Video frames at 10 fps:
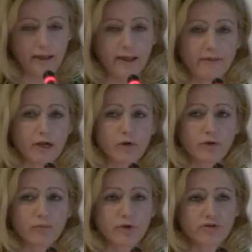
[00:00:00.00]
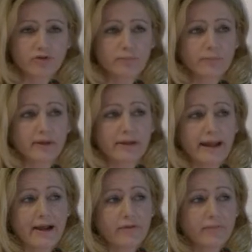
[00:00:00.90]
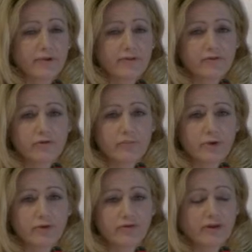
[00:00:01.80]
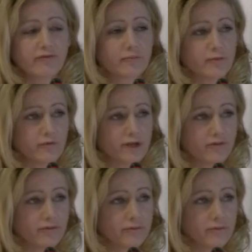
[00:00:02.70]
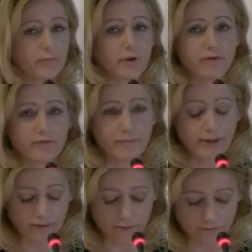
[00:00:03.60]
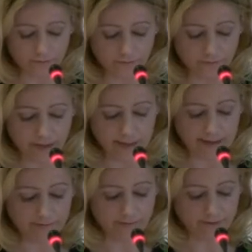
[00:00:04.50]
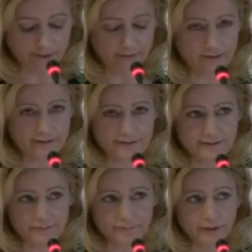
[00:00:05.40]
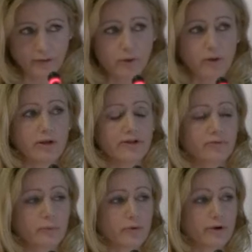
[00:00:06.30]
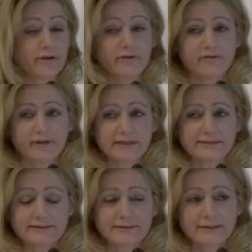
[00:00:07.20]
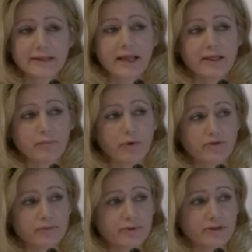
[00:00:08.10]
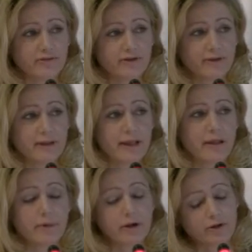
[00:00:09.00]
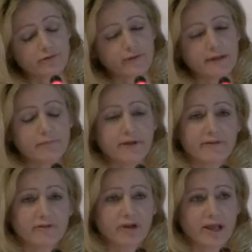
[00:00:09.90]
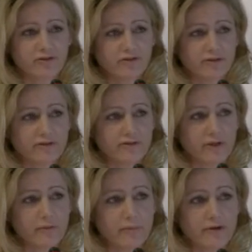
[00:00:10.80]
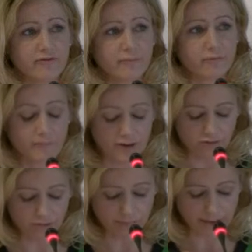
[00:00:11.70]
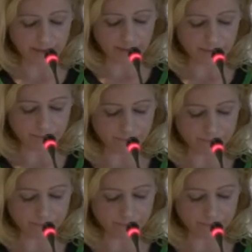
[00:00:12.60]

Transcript: And the local workshop gathered business community from the region, policymakers, and scientists. And we all explored and discussed the possibility, but also the limits and challenges of maritime spatial planning.